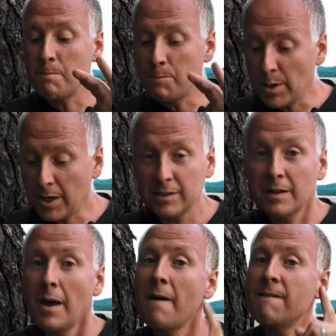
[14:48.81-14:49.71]
but
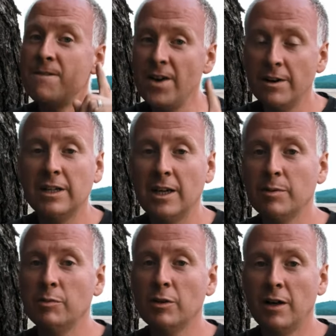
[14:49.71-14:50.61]
very
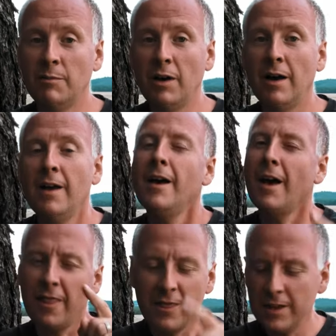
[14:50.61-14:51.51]
capable camera.
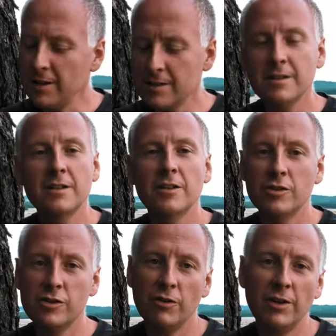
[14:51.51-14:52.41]
And this
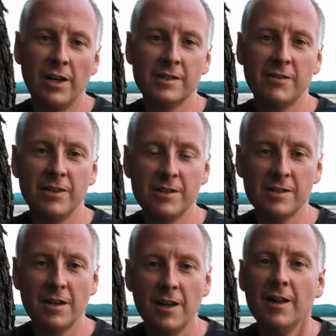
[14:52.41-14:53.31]
Sony
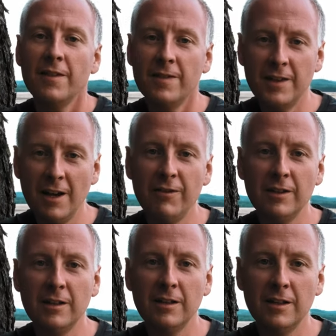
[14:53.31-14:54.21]
A7C
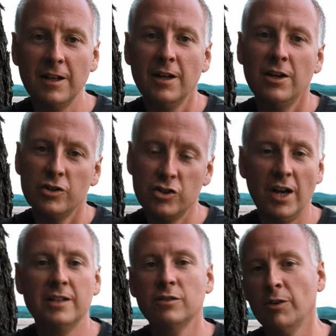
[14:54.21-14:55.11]
definitely
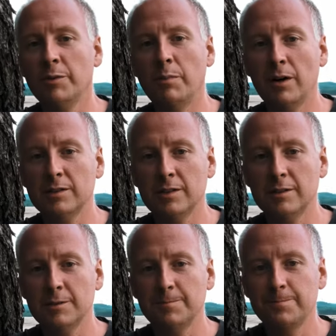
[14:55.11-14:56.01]
checks all the
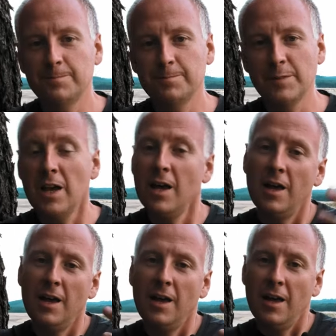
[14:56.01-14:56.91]
boxes.
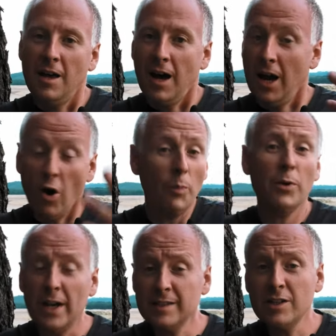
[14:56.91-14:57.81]
I hope you
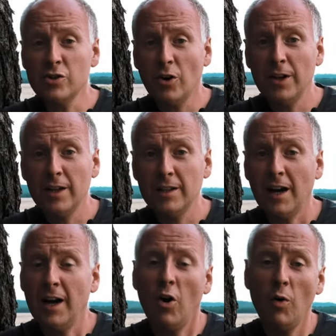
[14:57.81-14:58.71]
guys enjoyed it.
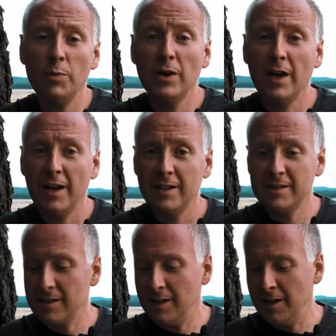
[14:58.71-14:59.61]
I hope you
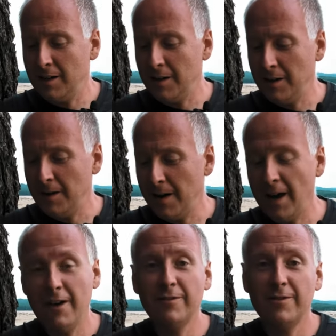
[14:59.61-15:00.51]
guys
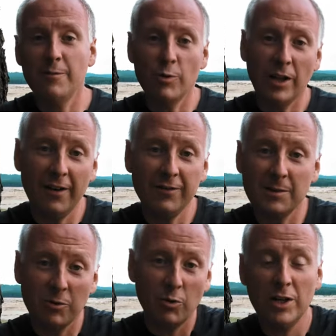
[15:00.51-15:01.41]
will
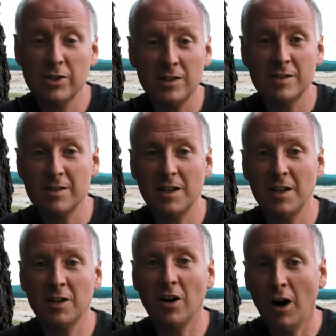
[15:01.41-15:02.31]
some questions
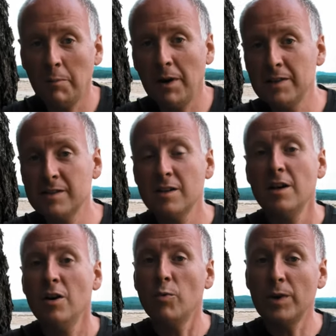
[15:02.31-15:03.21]
in comments.
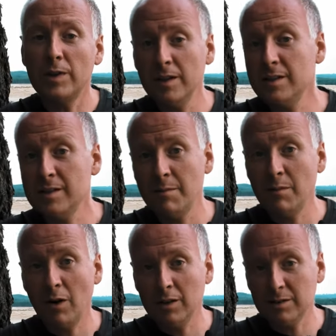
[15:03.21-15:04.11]
We did some
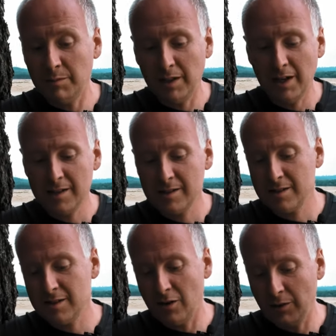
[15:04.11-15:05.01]
awesome
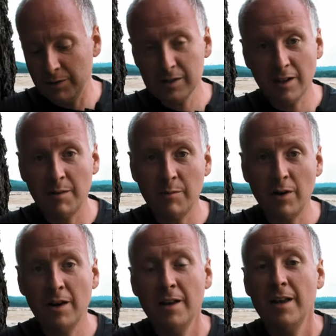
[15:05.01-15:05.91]
tests of this
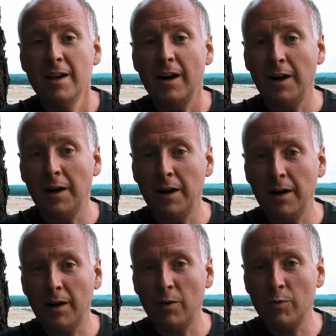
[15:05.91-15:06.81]
camera.
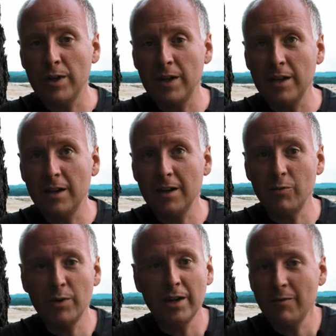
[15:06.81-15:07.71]

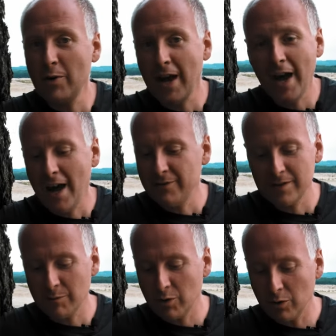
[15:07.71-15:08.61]
We have
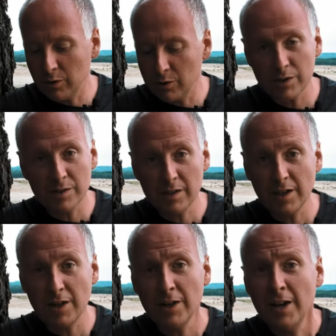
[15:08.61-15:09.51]
some conclusions
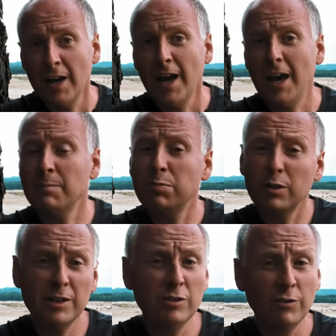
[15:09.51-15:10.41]
here, and
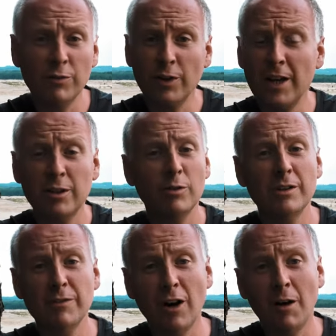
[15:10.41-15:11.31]
please don't forget to
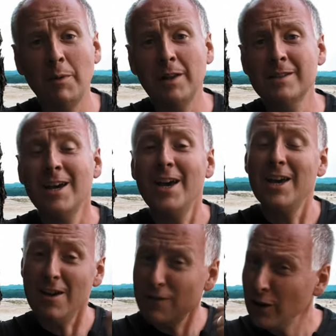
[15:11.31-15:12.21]
leave comments.
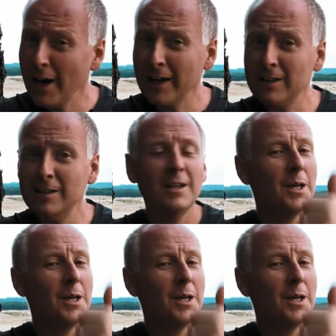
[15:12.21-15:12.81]
If you liked it,